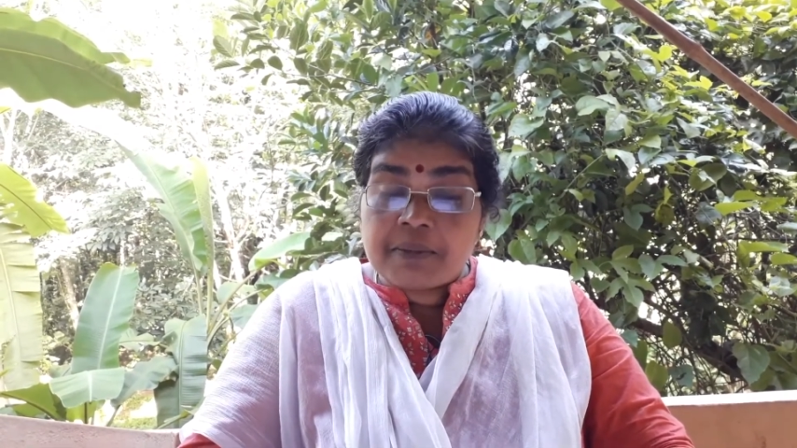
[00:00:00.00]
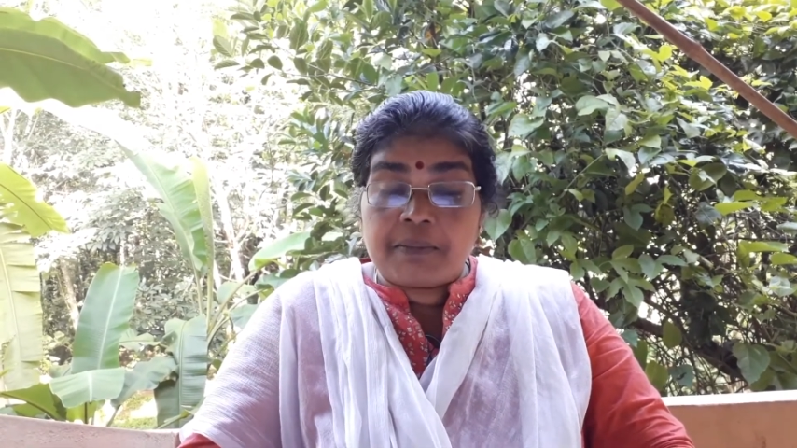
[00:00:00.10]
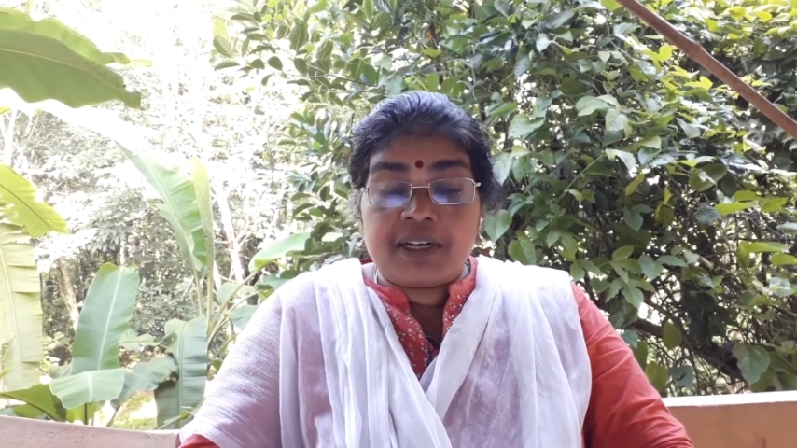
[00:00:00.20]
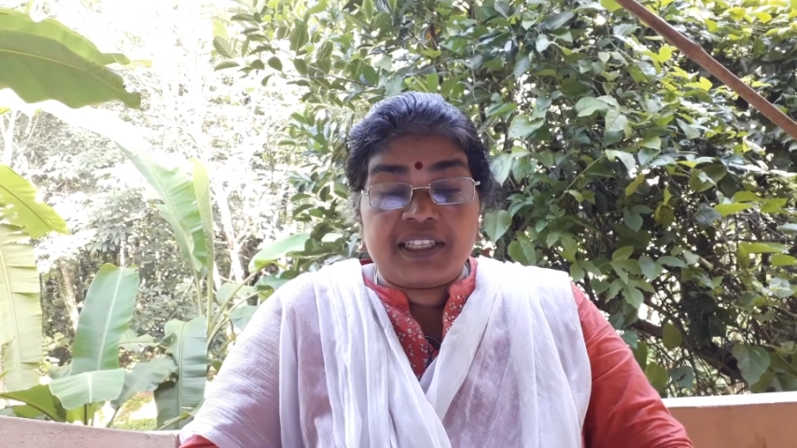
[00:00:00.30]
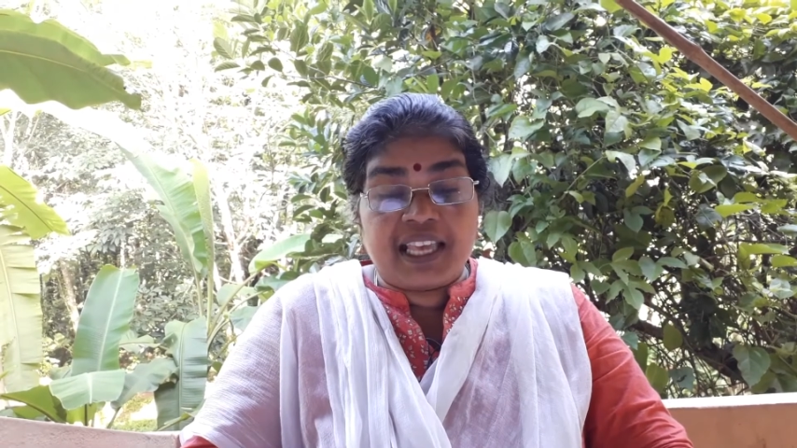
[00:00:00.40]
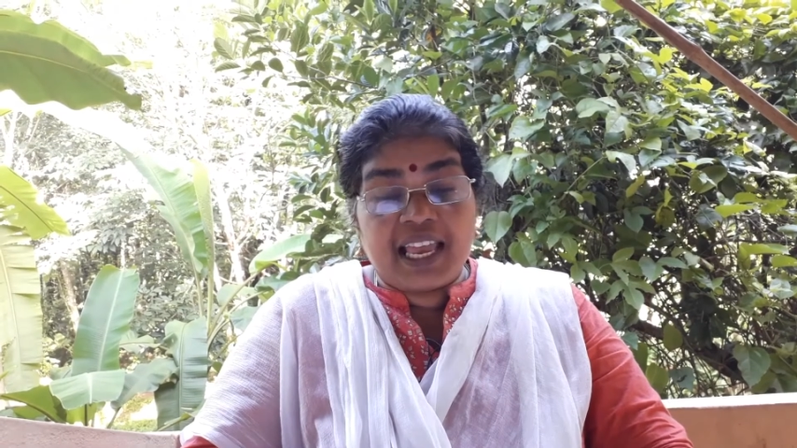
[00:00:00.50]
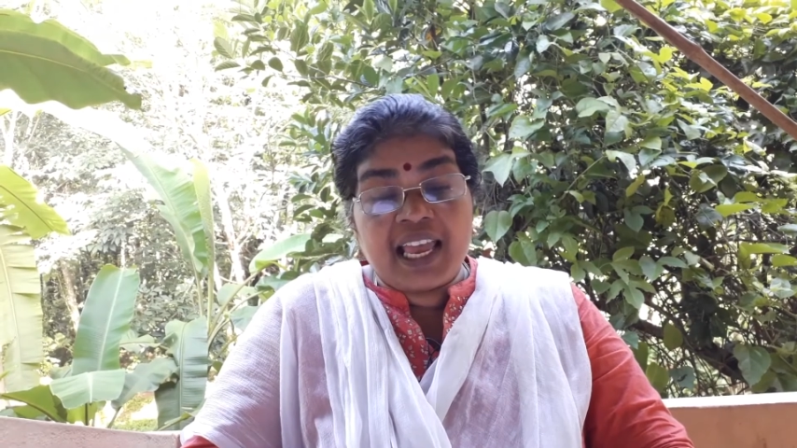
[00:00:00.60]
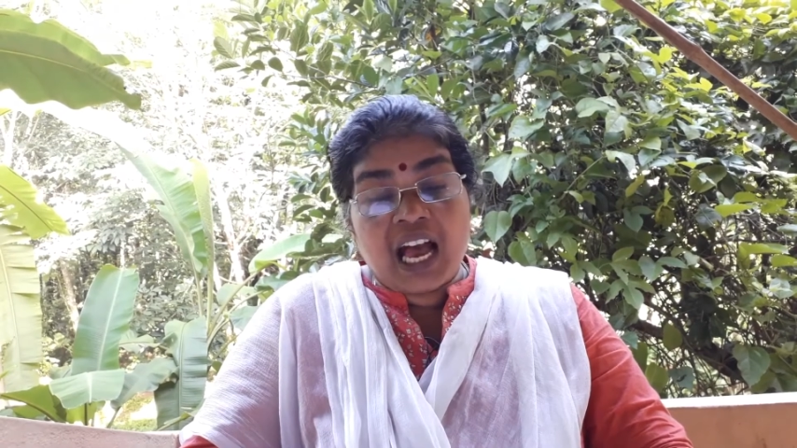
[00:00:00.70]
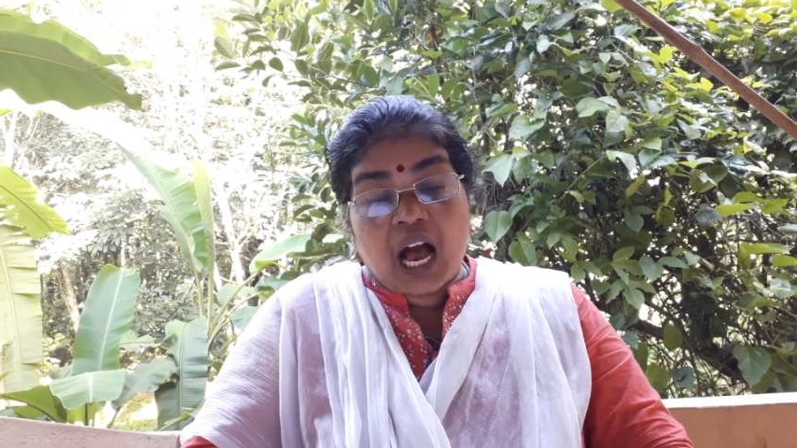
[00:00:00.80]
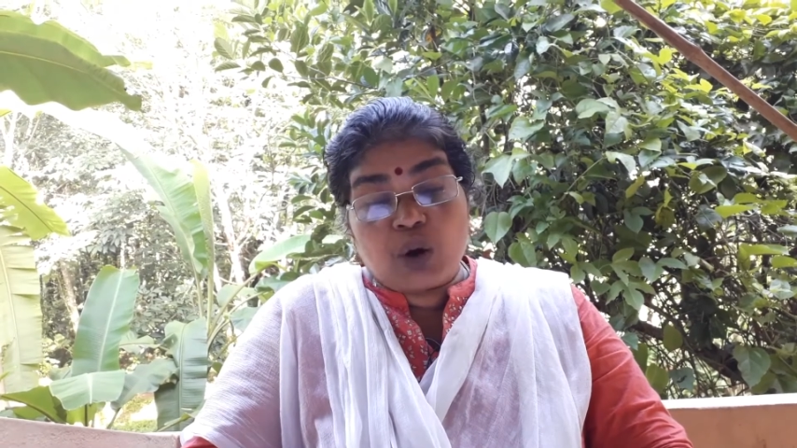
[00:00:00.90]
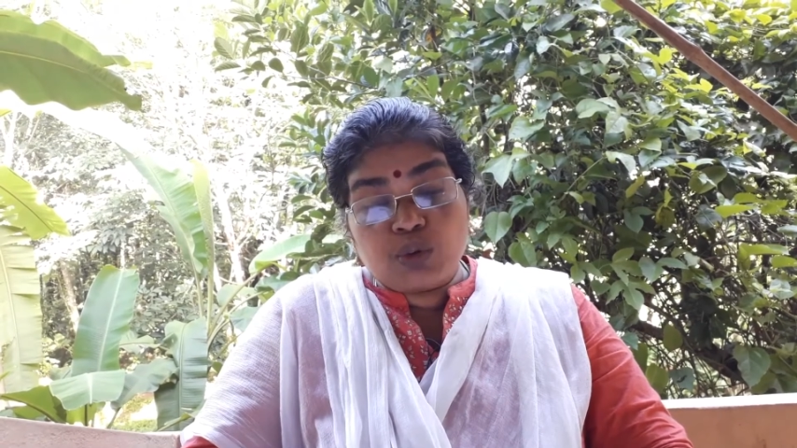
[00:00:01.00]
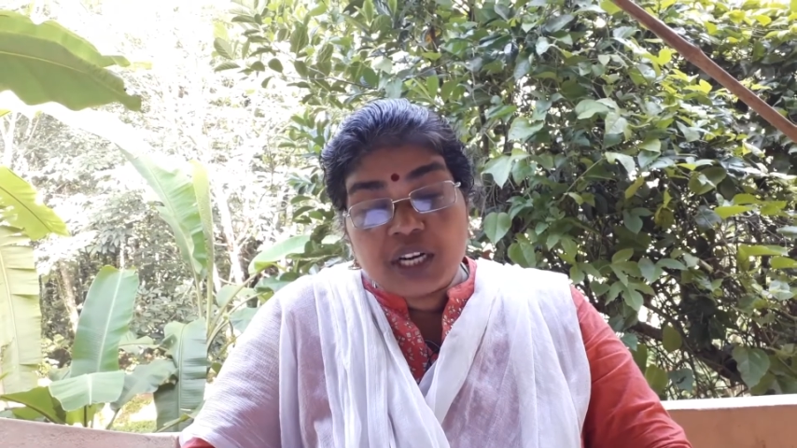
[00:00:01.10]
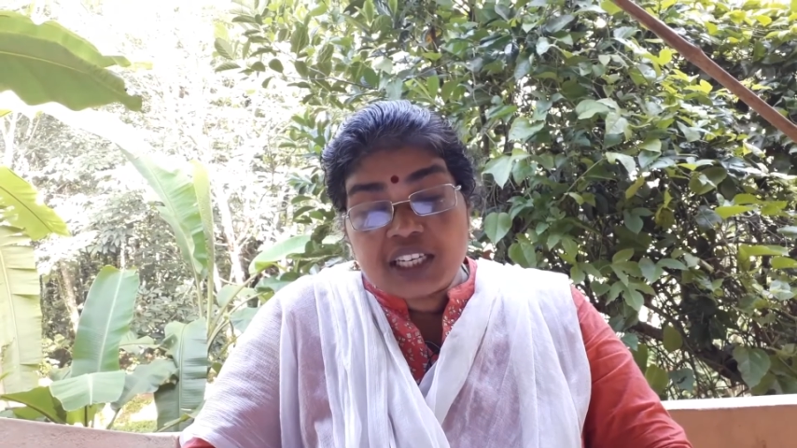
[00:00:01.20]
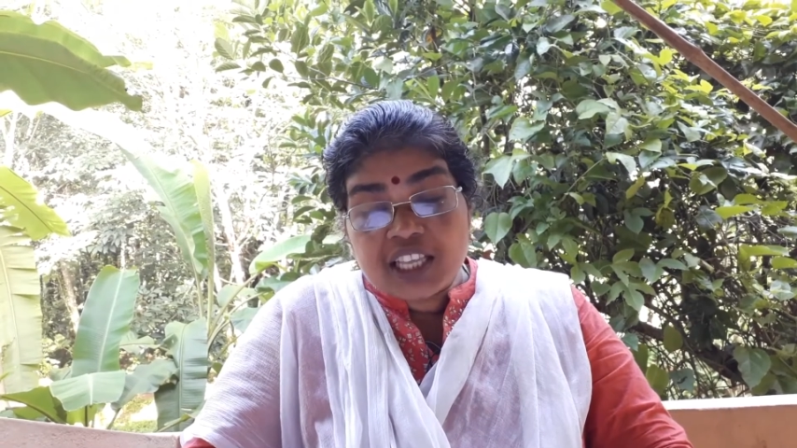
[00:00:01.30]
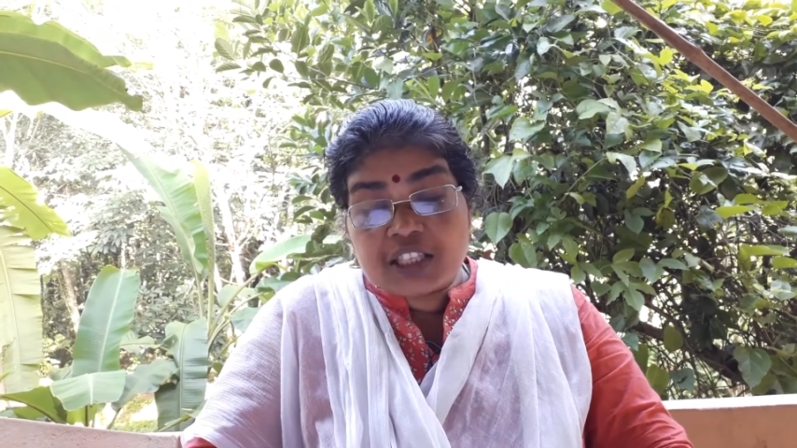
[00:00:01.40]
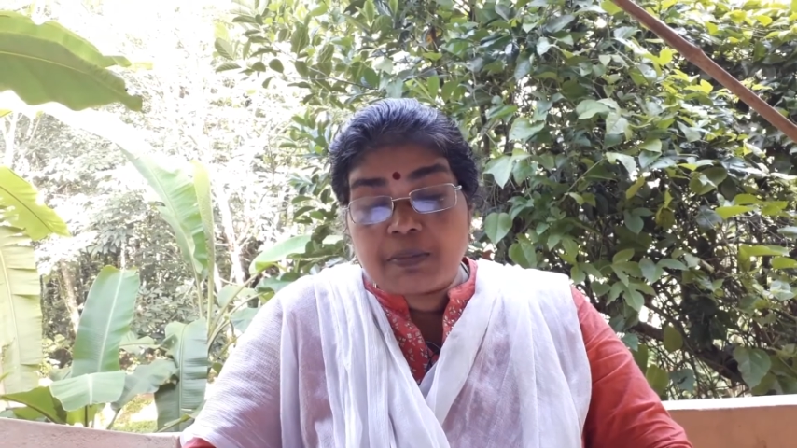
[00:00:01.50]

but they outdid the